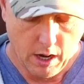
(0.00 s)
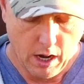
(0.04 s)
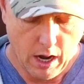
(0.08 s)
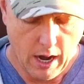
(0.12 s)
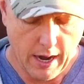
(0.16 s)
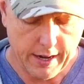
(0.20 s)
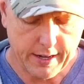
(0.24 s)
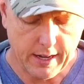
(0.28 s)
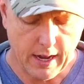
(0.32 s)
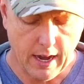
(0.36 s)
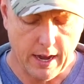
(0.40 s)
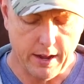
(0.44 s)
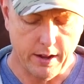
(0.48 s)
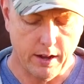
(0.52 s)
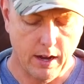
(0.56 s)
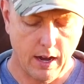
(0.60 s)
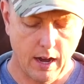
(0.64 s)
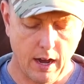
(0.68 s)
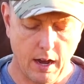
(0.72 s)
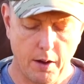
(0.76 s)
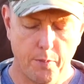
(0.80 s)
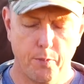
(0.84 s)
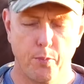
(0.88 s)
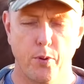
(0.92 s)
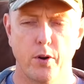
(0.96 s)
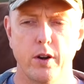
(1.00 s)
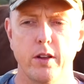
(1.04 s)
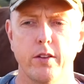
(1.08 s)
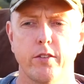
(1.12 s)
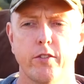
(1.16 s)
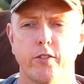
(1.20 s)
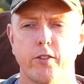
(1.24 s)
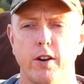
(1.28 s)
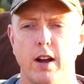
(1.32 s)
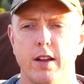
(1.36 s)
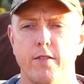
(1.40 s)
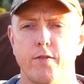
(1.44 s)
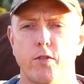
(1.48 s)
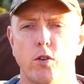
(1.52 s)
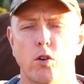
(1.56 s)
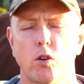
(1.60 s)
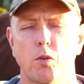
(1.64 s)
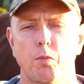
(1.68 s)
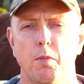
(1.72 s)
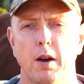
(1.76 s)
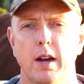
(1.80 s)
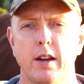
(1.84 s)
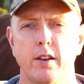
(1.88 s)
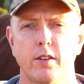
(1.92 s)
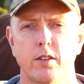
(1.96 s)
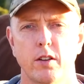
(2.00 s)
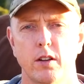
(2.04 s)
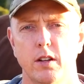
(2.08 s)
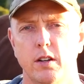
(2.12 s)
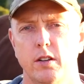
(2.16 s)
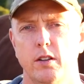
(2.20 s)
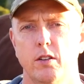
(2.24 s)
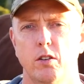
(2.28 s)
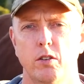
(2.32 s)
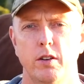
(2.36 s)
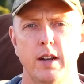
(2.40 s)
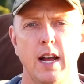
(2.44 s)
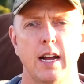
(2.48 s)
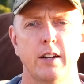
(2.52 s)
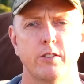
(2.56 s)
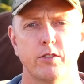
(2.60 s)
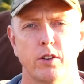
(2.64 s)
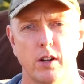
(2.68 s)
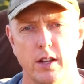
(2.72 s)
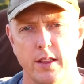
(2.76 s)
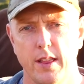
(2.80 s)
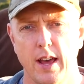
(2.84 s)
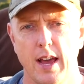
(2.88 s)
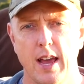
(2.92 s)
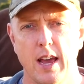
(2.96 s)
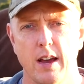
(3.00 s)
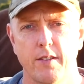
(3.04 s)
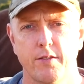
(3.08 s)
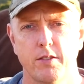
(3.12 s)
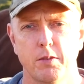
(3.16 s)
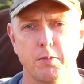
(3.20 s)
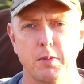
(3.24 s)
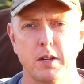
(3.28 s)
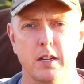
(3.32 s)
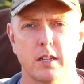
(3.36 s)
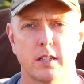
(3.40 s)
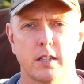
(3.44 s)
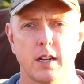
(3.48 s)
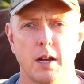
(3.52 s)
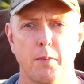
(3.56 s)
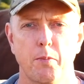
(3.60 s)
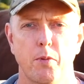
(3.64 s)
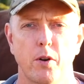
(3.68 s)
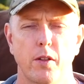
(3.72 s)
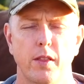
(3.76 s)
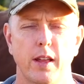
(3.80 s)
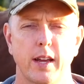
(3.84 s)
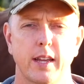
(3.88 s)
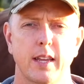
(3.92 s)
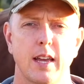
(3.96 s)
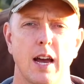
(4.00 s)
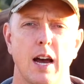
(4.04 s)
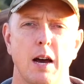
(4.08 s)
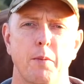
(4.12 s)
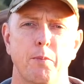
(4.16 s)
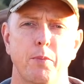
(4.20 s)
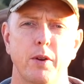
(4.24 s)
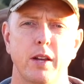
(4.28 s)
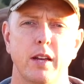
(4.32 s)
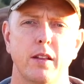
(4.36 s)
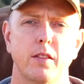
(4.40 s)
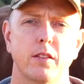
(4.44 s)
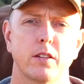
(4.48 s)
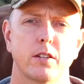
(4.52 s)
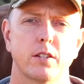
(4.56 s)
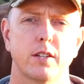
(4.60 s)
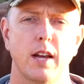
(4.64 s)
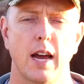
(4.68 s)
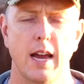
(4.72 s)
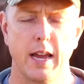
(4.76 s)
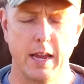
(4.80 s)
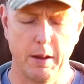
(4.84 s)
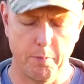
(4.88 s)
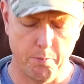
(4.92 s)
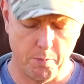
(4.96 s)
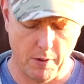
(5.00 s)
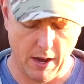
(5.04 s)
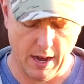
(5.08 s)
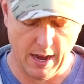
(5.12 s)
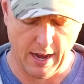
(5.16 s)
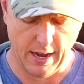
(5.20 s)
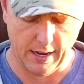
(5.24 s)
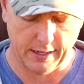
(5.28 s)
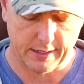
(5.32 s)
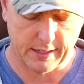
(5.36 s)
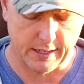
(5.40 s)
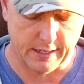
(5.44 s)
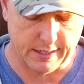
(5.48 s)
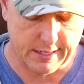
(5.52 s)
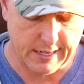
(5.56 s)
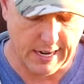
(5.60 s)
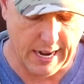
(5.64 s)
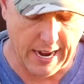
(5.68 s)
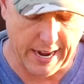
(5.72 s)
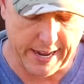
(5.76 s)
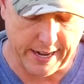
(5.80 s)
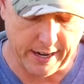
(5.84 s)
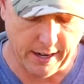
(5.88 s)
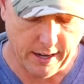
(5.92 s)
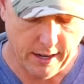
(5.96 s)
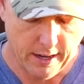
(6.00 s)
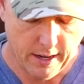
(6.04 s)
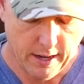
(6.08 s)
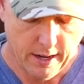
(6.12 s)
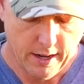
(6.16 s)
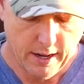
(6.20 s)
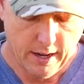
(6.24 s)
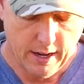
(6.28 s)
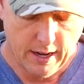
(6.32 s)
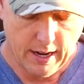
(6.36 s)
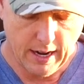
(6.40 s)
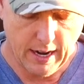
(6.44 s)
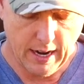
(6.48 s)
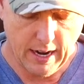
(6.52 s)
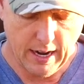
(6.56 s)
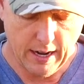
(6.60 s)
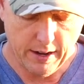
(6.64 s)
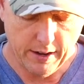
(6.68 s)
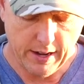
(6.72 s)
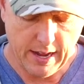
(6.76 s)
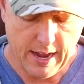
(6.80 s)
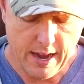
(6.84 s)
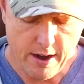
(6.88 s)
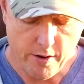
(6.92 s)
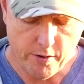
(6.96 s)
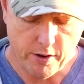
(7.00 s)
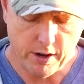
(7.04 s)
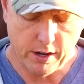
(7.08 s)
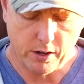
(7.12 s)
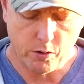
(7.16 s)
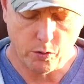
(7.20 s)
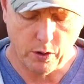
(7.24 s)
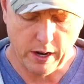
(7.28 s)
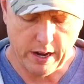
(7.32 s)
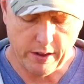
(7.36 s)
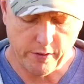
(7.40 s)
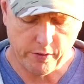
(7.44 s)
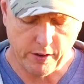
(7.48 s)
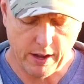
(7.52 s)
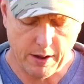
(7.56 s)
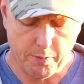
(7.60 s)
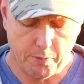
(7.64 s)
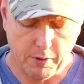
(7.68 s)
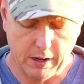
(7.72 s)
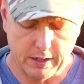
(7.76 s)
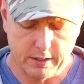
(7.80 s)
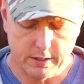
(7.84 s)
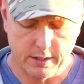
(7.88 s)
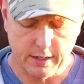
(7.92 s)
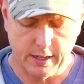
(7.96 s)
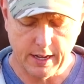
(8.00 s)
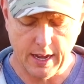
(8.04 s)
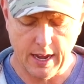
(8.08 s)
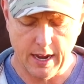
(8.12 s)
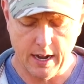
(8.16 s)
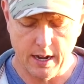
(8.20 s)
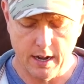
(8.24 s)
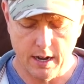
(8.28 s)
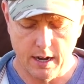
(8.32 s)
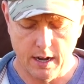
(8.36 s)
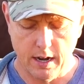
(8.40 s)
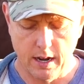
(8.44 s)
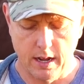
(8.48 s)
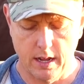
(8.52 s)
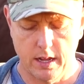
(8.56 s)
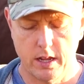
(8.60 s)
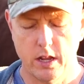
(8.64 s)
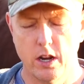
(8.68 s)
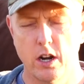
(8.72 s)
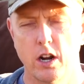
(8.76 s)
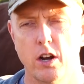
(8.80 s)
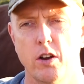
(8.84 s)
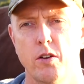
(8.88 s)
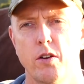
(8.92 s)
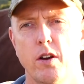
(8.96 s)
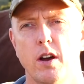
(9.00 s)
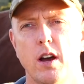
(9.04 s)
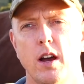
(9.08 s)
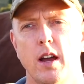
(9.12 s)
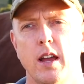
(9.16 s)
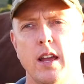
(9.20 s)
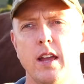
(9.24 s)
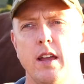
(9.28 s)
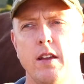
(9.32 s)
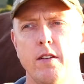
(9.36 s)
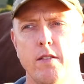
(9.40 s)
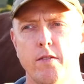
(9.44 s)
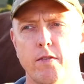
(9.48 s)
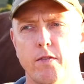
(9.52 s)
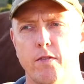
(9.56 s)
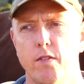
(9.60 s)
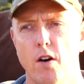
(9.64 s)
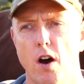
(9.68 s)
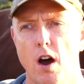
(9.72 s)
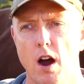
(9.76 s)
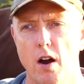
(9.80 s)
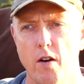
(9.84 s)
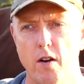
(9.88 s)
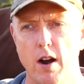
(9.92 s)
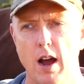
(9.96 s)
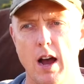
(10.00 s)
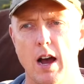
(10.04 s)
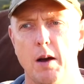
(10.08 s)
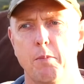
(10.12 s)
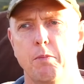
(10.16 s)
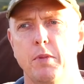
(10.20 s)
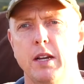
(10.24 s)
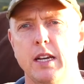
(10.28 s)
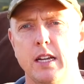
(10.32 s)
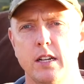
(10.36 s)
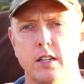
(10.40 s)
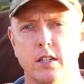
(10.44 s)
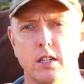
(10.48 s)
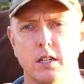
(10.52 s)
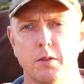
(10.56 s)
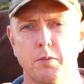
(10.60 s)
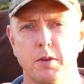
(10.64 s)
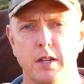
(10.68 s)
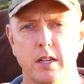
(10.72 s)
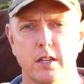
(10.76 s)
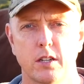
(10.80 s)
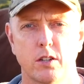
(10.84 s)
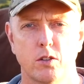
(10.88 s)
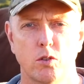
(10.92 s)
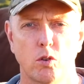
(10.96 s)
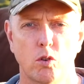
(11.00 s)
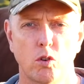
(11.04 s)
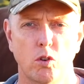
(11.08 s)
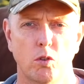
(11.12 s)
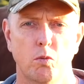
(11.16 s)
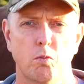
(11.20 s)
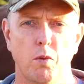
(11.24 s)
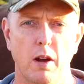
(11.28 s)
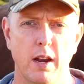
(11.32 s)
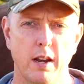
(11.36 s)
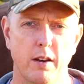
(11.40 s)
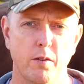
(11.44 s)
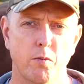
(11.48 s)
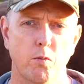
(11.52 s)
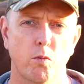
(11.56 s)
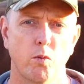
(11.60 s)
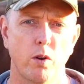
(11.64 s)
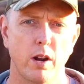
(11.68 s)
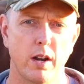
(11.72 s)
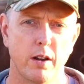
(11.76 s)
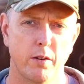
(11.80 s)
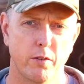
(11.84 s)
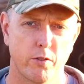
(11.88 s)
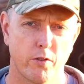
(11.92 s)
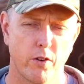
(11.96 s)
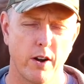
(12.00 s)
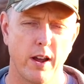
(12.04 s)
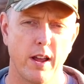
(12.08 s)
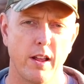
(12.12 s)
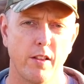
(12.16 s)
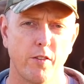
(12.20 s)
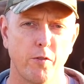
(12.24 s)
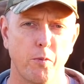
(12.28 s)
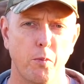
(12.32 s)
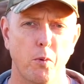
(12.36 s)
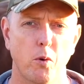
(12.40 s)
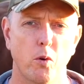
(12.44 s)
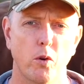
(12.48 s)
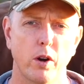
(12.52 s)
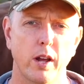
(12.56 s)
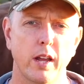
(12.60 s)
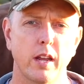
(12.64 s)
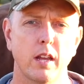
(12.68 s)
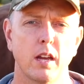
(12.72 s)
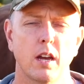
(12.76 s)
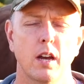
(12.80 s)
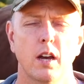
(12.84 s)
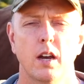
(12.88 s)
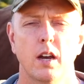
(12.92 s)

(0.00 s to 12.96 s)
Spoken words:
Okay, pretty straightforward, mate. Naturally, they have to be separate. They can't be in the same container. Here in Queensland, once again, you know, a firearm needs to be stored when transporting